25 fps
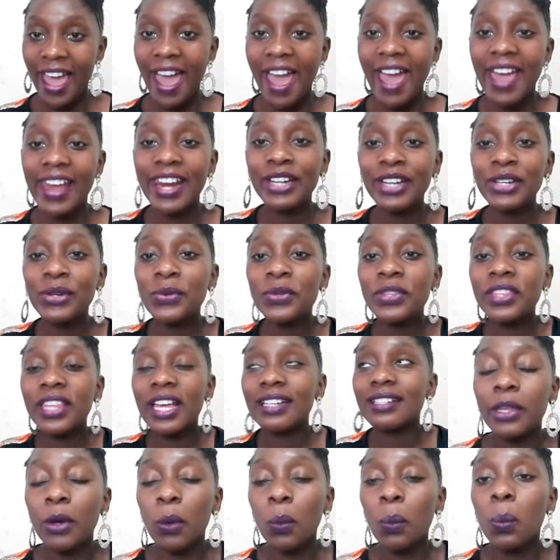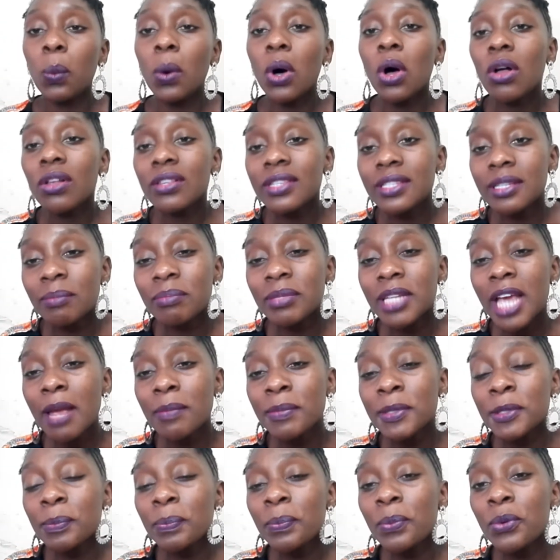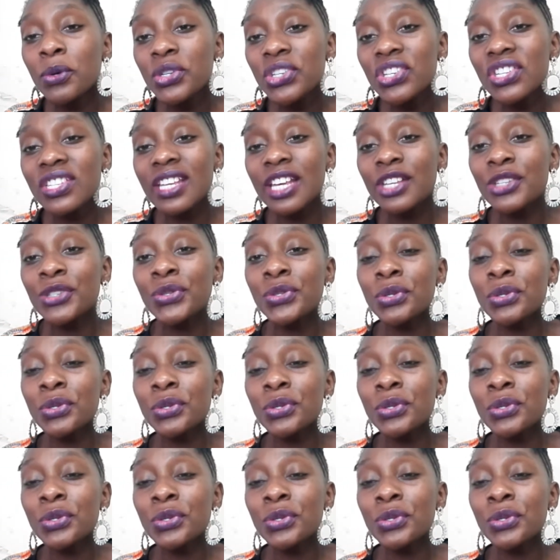And I know that the world sometimes pushes us